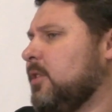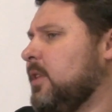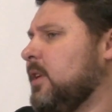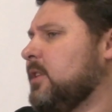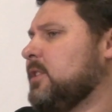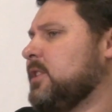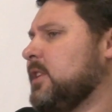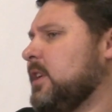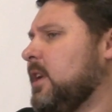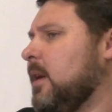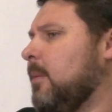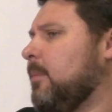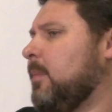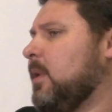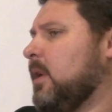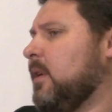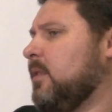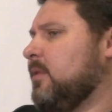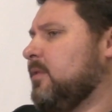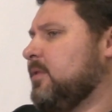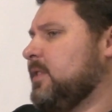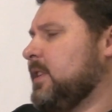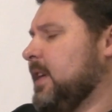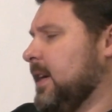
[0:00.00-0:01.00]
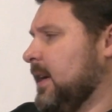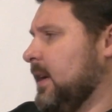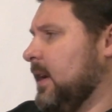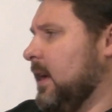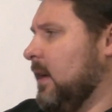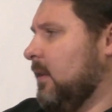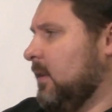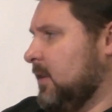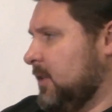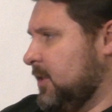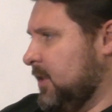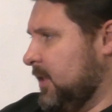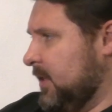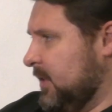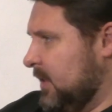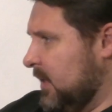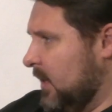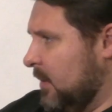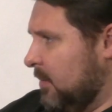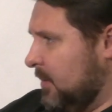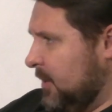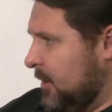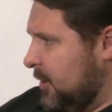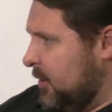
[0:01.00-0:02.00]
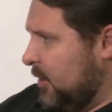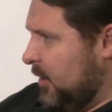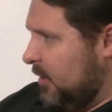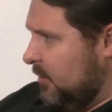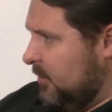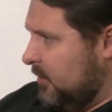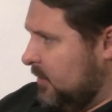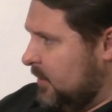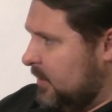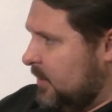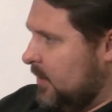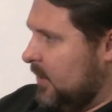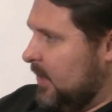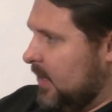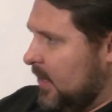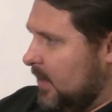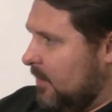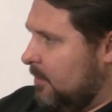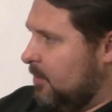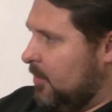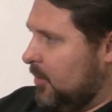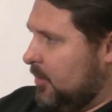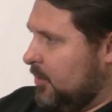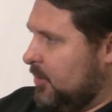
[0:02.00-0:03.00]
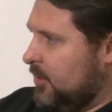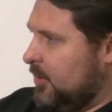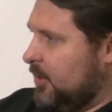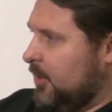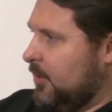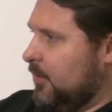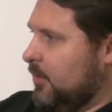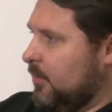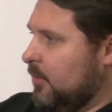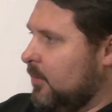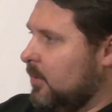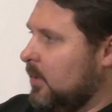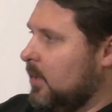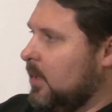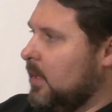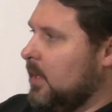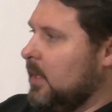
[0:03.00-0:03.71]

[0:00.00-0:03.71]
there's a number of technologies that we chose to not pursue.